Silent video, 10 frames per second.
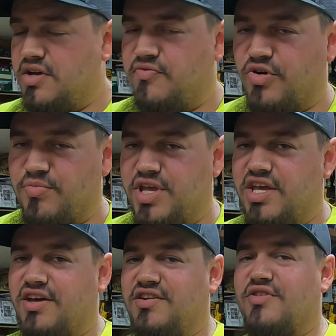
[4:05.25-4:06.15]
For
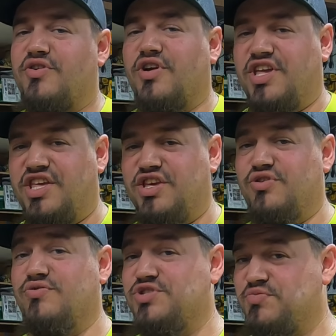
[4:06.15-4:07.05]
me, another
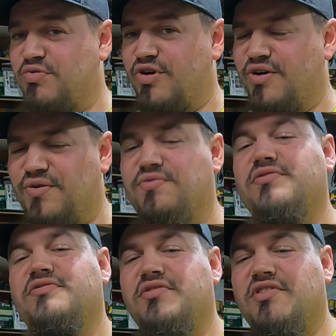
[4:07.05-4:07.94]
huge pro
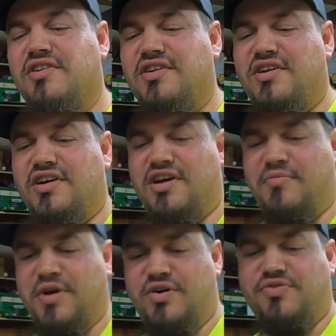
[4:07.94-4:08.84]

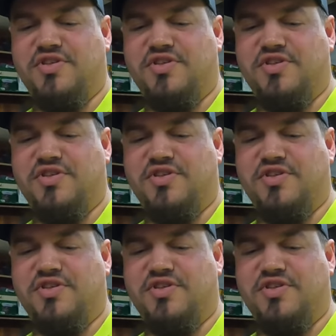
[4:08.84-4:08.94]
about